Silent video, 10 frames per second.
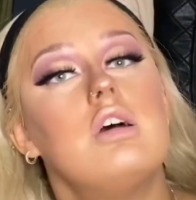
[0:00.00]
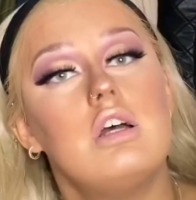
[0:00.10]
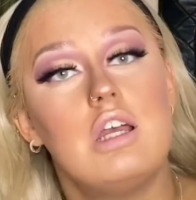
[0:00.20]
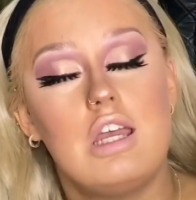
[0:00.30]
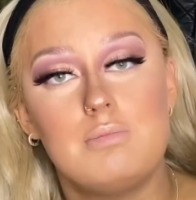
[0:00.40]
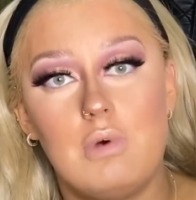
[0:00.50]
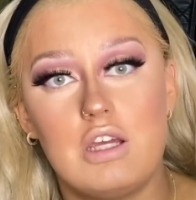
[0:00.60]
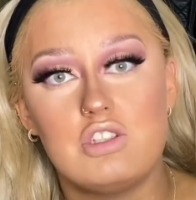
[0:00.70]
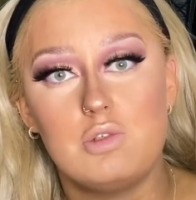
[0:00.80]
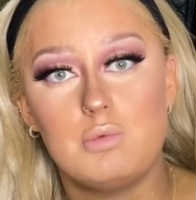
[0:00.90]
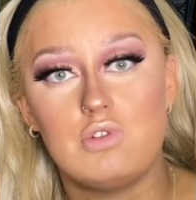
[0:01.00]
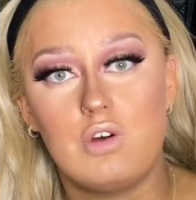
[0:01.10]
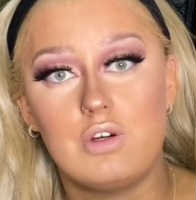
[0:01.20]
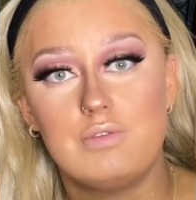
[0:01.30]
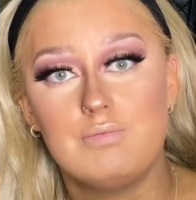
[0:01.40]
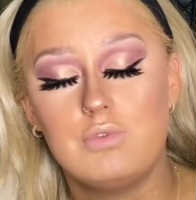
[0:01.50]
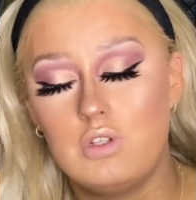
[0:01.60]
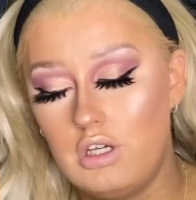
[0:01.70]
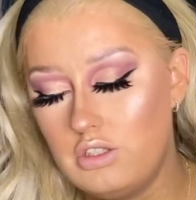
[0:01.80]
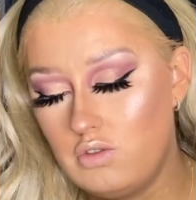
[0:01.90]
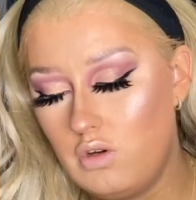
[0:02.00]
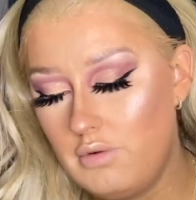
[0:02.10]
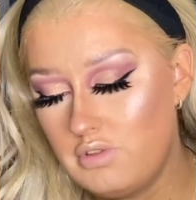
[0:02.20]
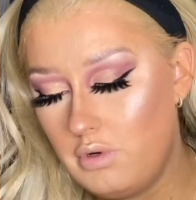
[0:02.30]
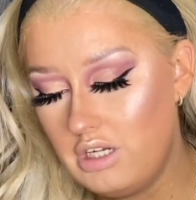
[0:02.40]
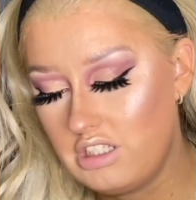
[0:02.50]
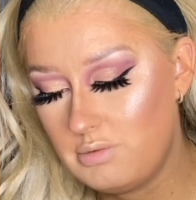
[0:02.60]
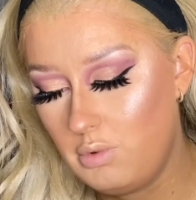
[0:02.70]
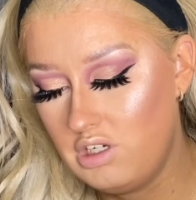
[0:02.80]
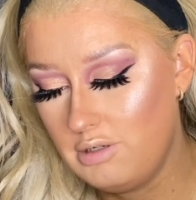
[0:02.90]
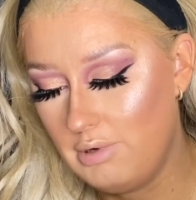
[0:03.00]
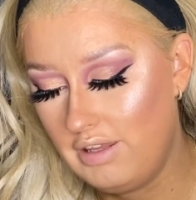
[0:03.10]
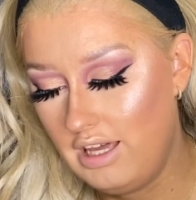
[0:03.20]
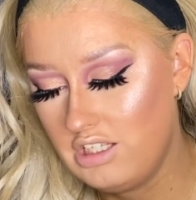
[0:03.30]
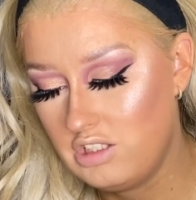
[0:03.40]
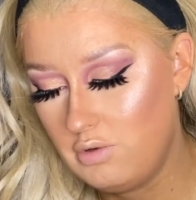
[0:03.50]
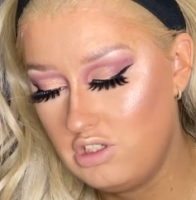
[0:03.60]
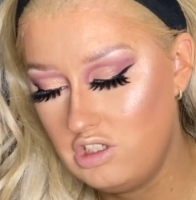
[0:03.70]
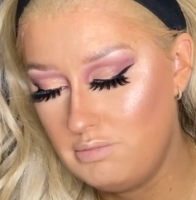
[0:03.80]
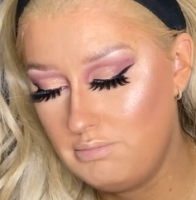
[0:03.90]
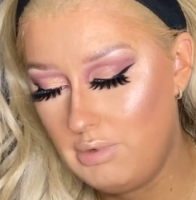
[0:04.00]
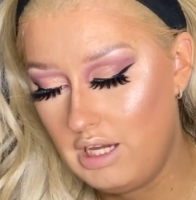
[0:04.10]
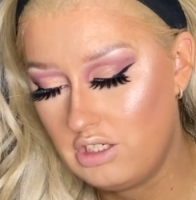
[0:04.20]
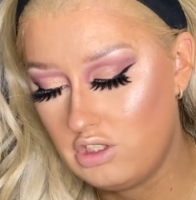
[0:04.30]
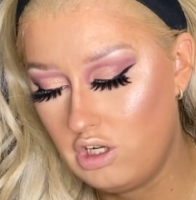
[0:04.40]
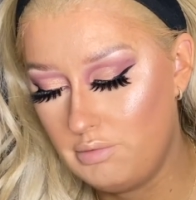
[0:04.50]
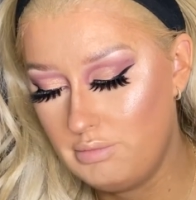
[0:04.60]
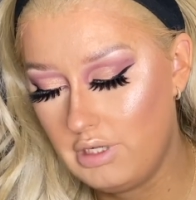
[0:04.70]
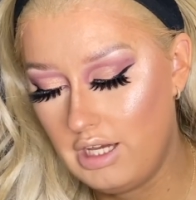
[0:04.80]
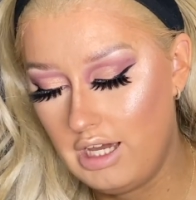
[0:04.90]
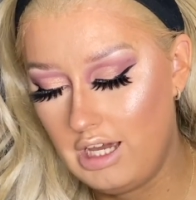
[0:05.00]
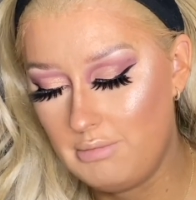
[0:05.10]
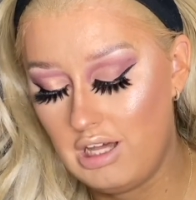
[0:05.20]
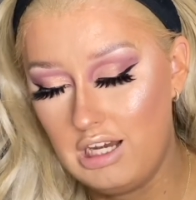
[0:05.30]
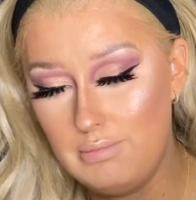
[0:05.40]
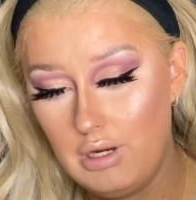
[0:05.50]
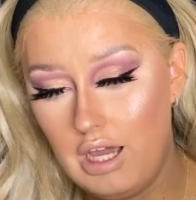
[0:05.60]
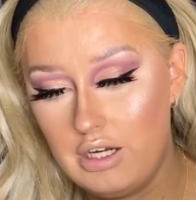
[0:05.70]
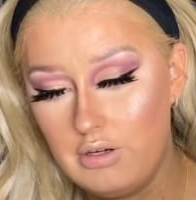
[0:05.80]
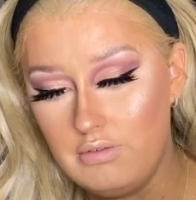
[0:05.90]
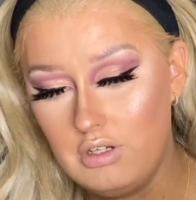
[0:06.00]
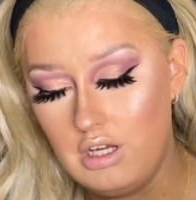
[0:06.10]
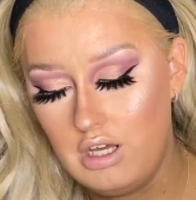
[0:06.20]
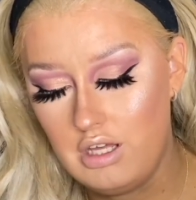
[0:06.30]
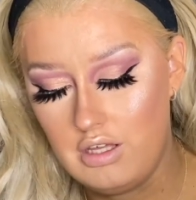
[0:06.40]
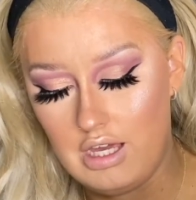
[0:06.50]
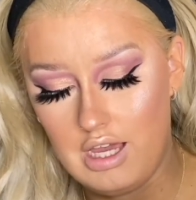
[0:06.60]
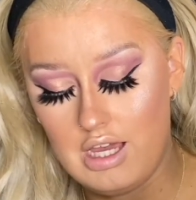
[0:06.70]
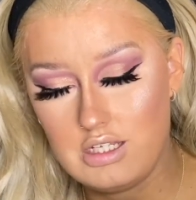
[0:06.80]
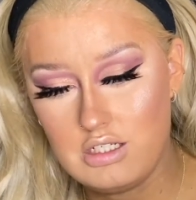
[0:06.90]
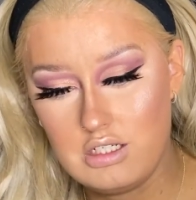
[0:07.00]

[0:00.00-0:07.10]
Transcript: Superdrug, so I was quite disappointed by that. So I just picked up a lip liner and